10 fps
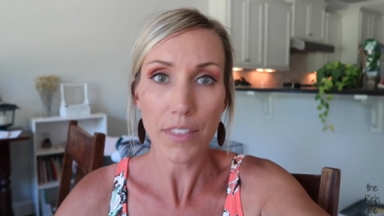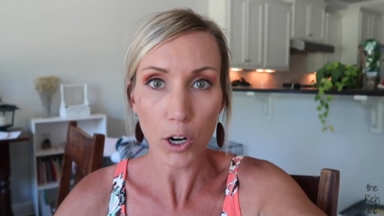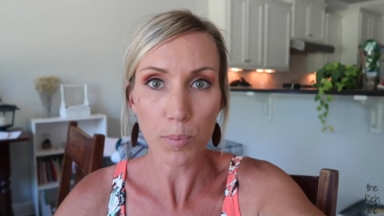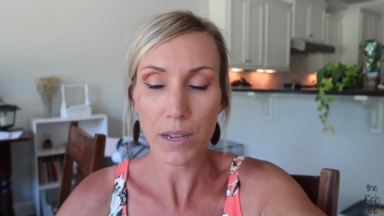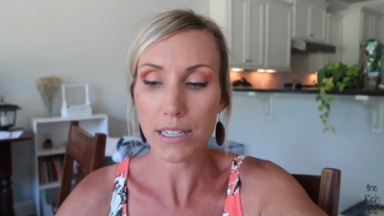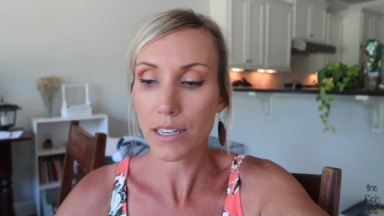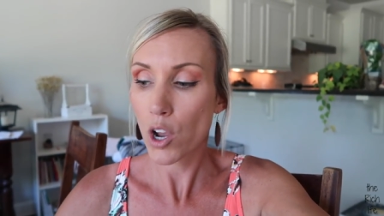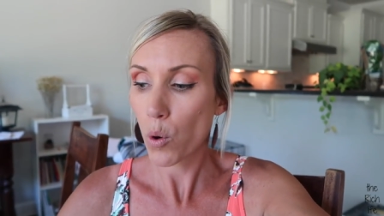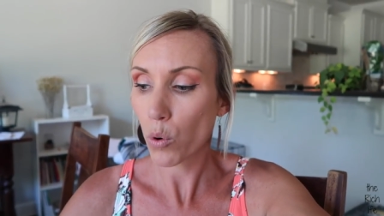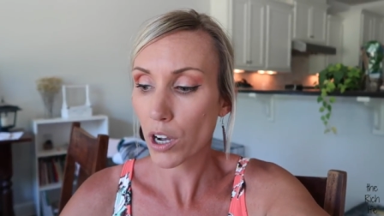therapists
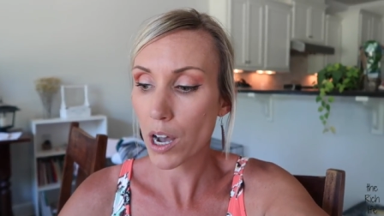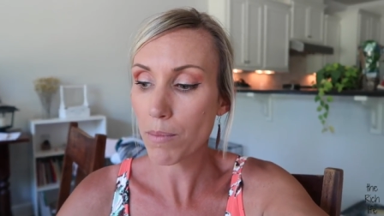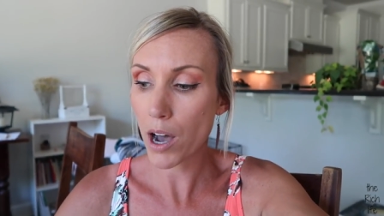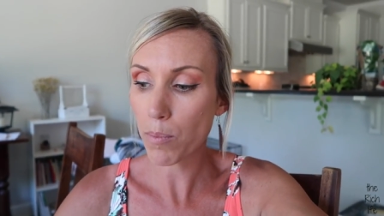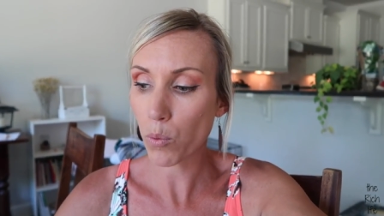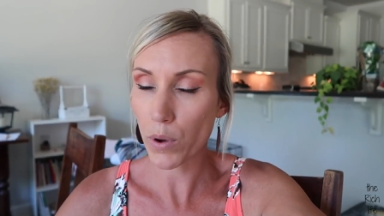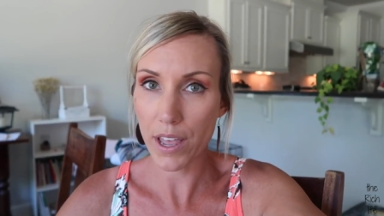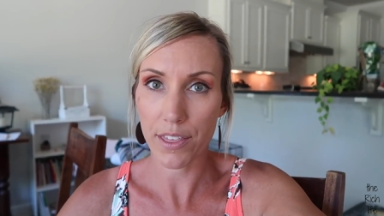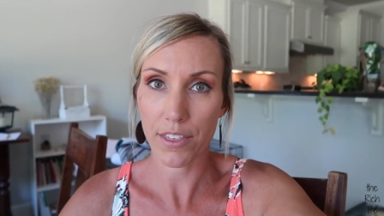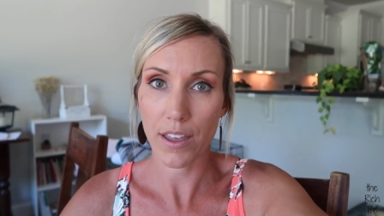will come up
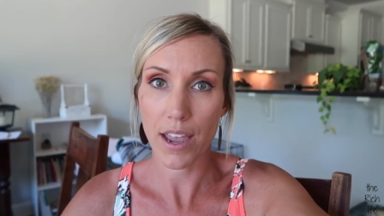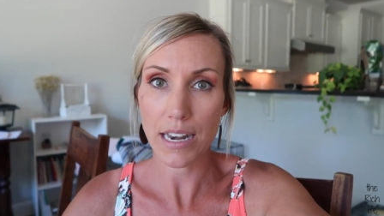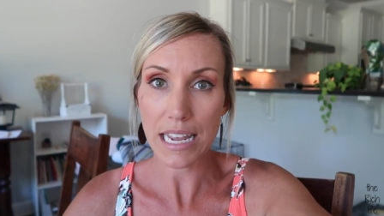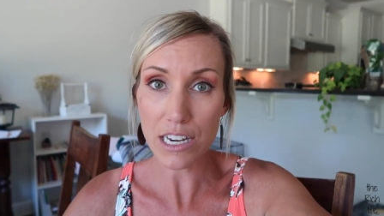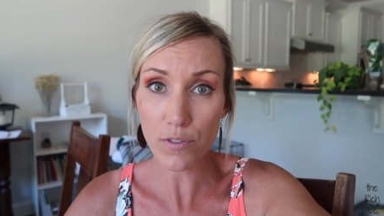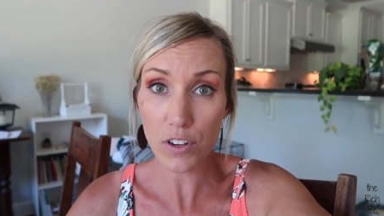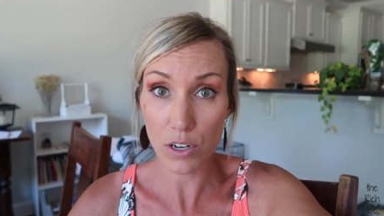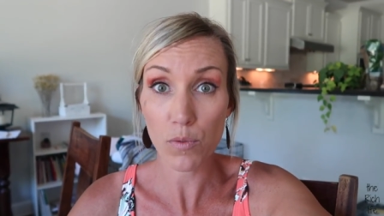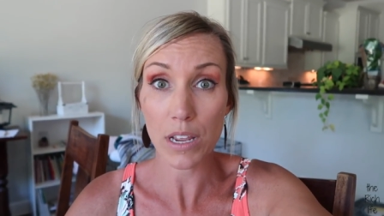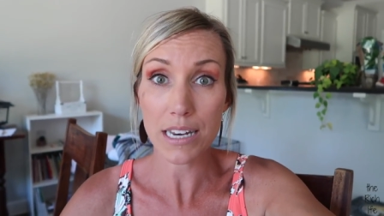with an
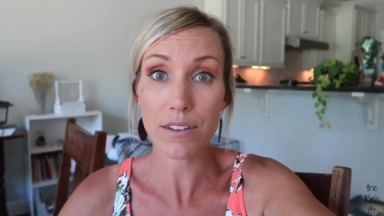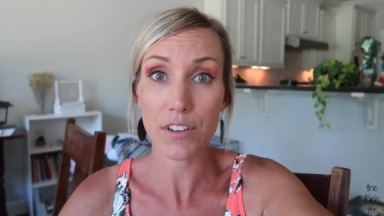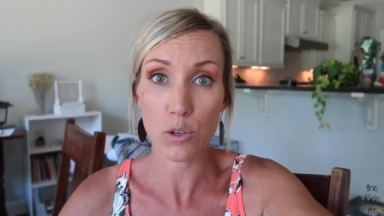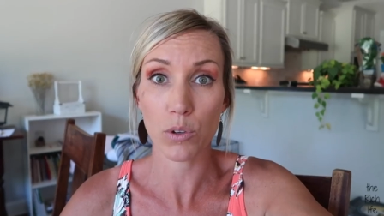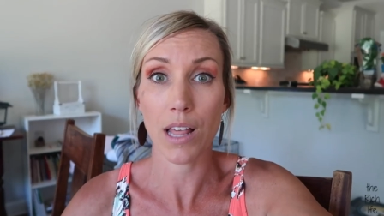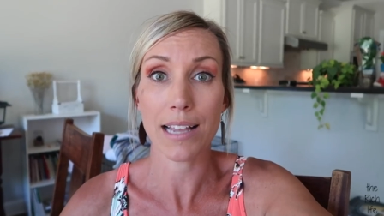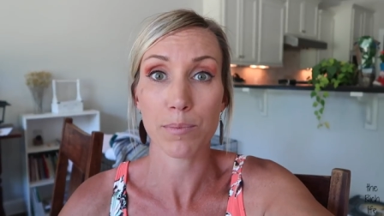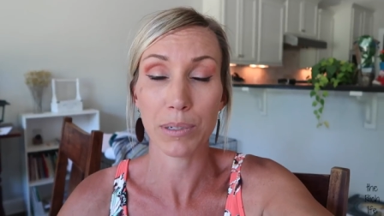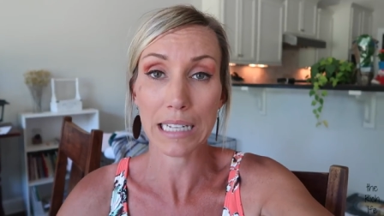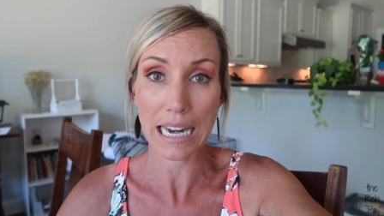
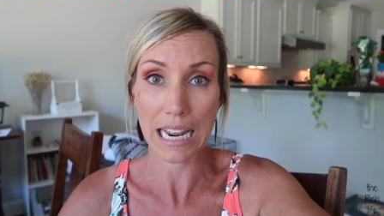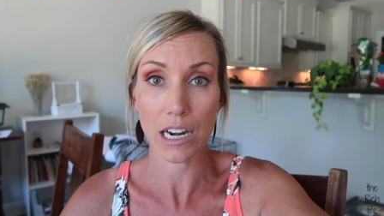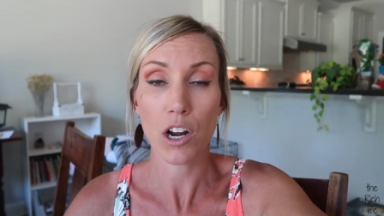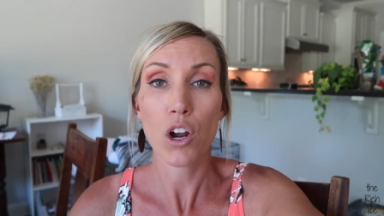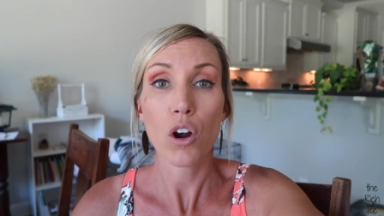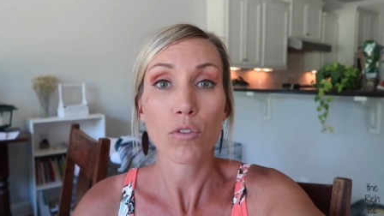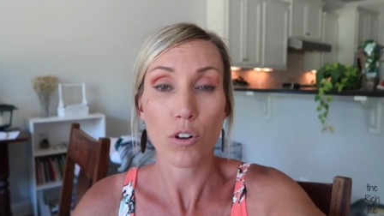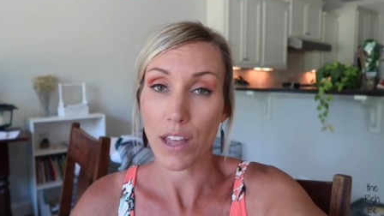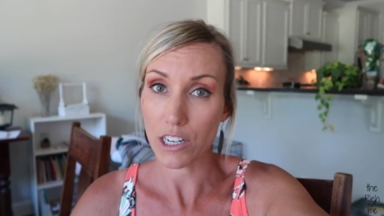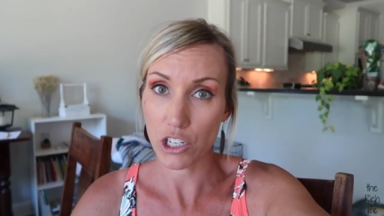individualized plan
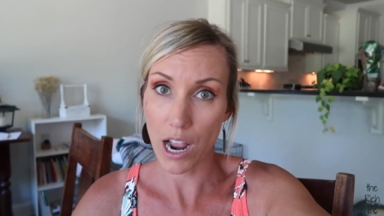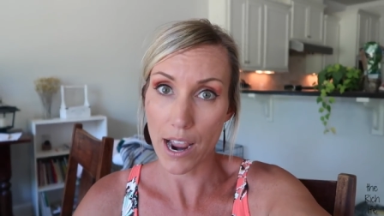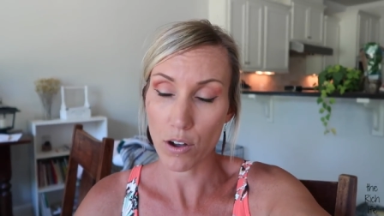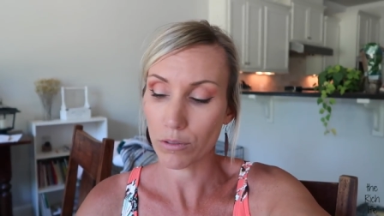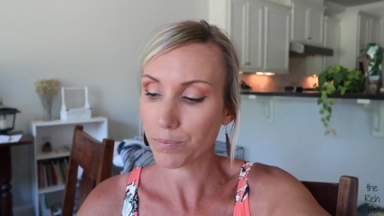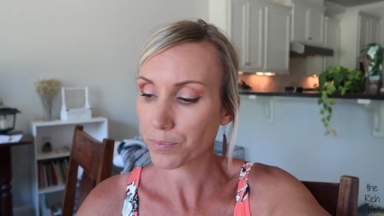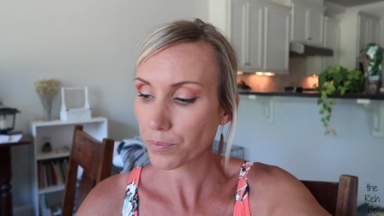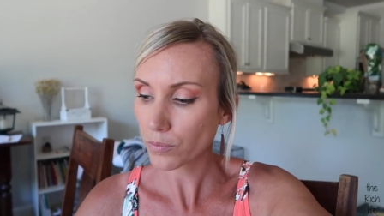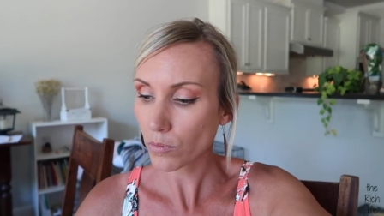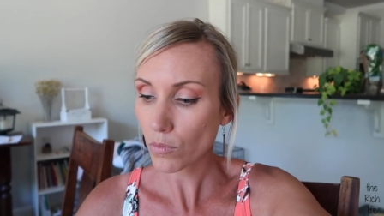for that child
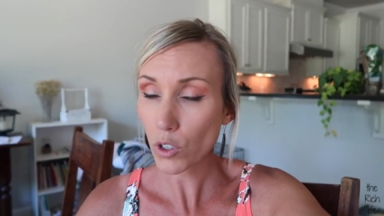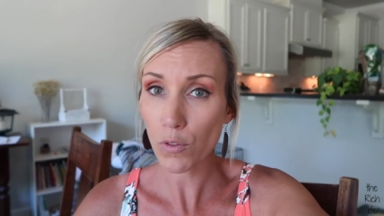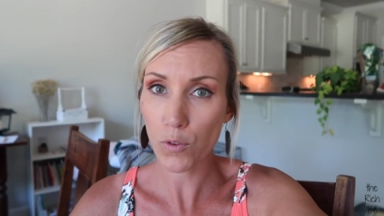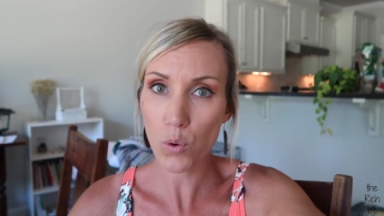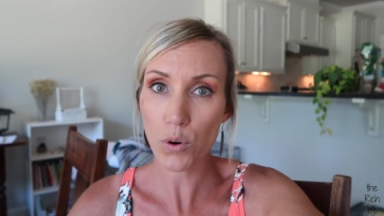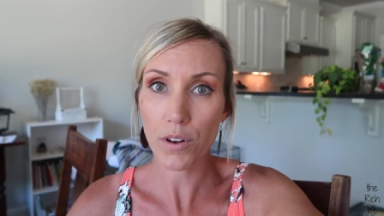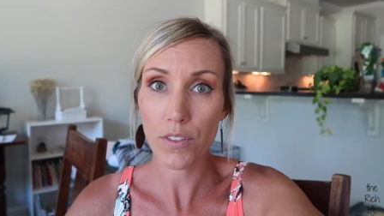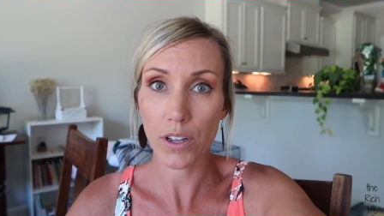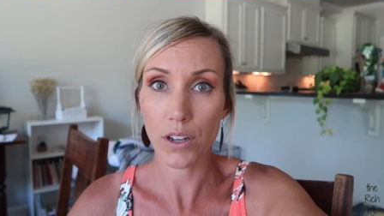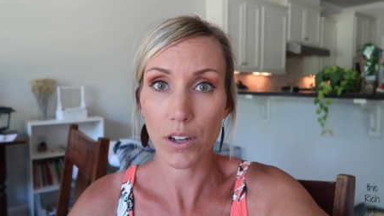for
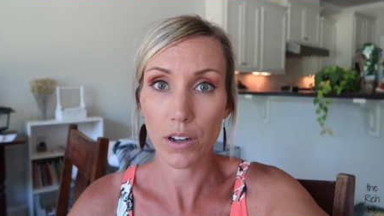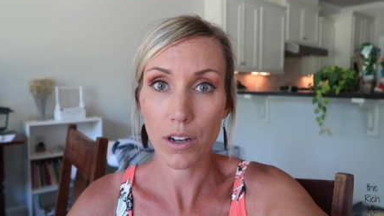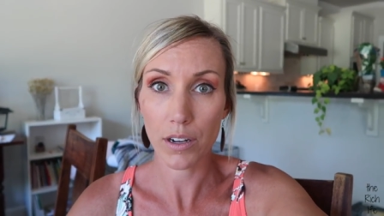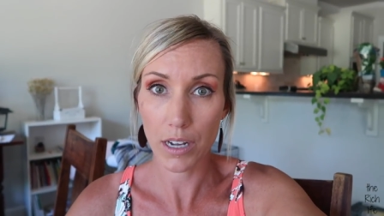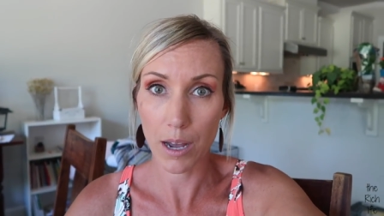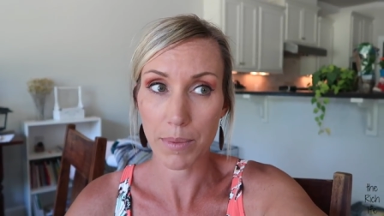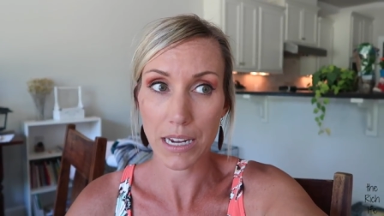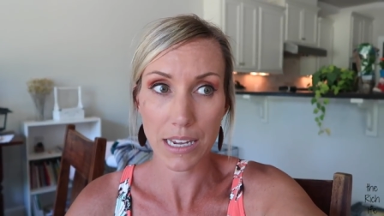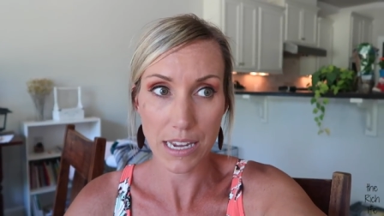the coming